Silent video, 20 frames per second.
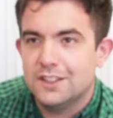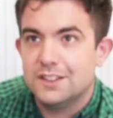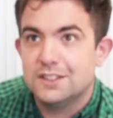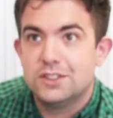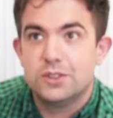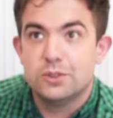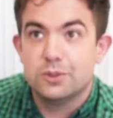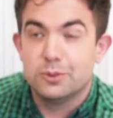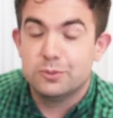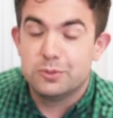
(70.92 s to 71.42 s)

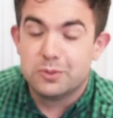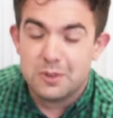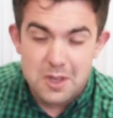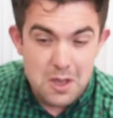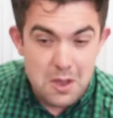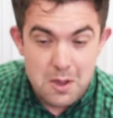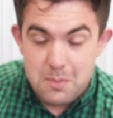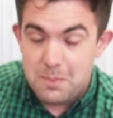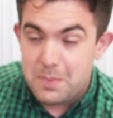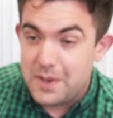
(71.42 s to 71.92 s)
sort of
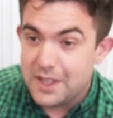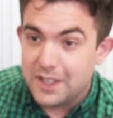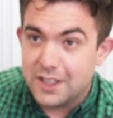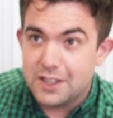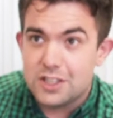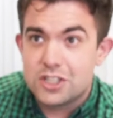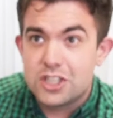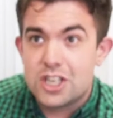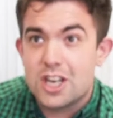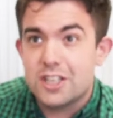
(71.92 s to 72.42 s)
being in
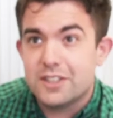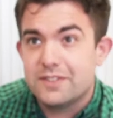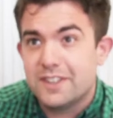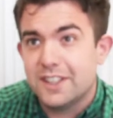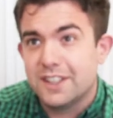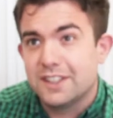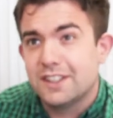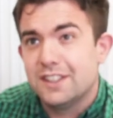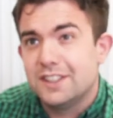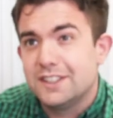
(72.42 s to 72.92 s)
the Church of
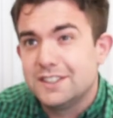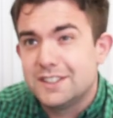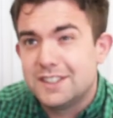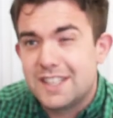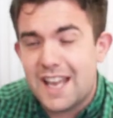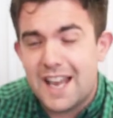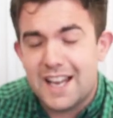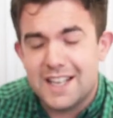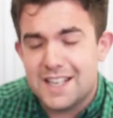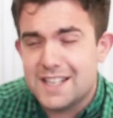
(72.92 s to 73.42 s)

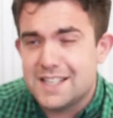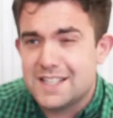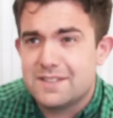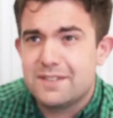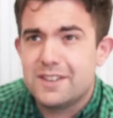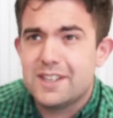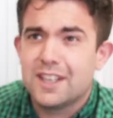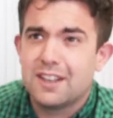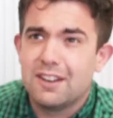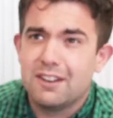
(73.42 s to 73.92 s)
England as a
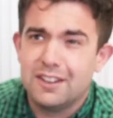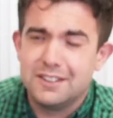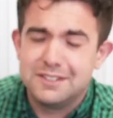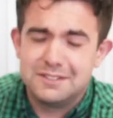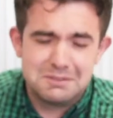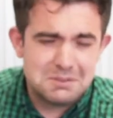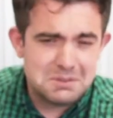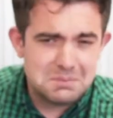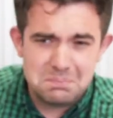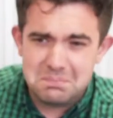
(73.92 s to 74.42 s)
vicar,
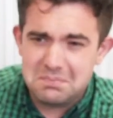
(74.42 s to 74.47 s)
and